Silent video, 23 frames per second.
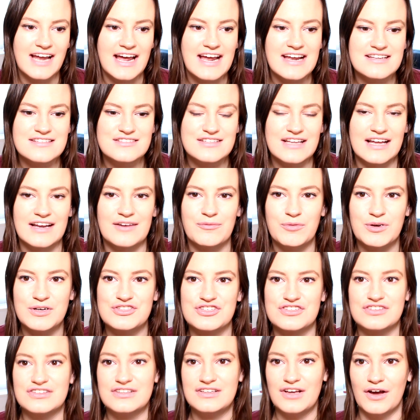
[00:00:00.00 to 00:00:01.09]
days and we'd
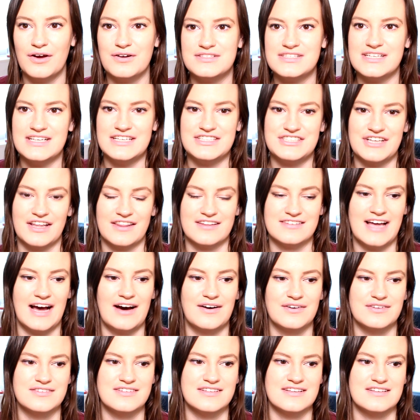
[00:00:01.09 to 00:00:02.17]
just go to each other's
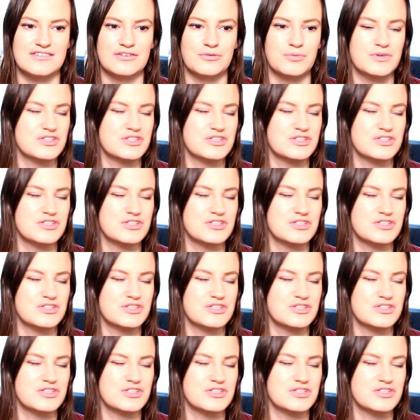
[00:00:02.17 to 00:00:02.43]
houses,